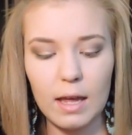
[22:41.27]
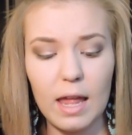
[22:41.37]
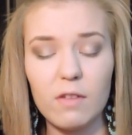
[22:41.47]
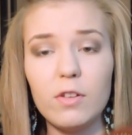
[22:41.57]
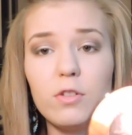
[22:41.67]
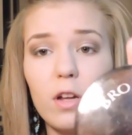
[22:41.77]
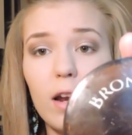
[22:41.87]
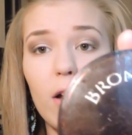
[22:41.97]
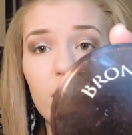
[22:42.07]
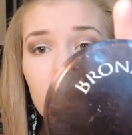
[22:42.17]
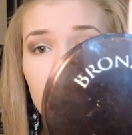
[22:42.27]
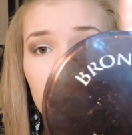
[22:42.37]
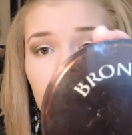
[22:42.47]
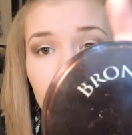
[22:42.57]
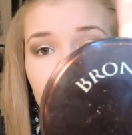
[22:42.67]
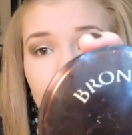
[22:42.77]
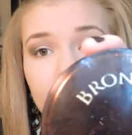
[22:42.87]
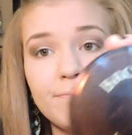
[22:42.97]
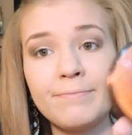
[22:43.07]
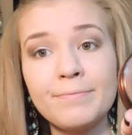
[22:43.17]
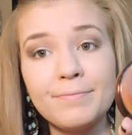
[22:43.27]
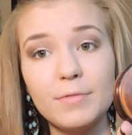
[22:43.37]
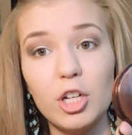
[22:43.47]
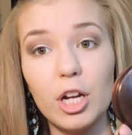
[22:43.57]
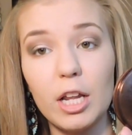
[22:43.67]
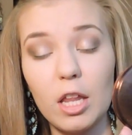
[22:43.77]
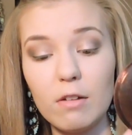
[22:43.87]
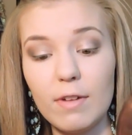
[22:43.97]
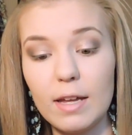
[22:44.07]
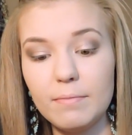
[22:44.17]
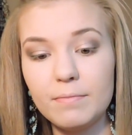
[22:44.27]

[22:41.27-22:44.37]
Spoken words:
And if you start out with this one, you're gonna love it.